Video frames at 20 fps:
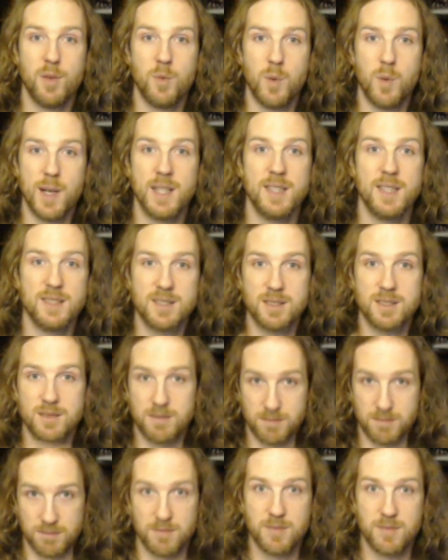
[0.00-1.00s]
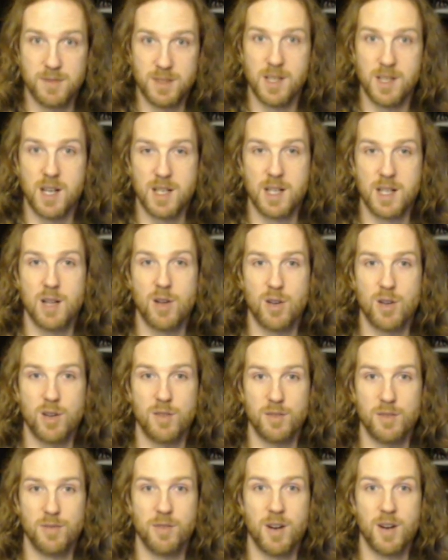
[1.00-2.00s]
when it's 9 o'clock
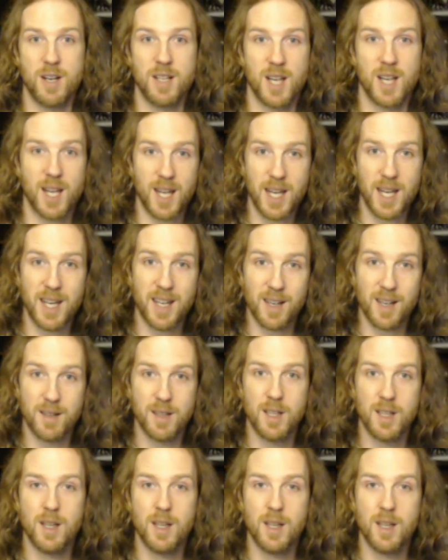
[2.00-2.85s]
on a Friday here.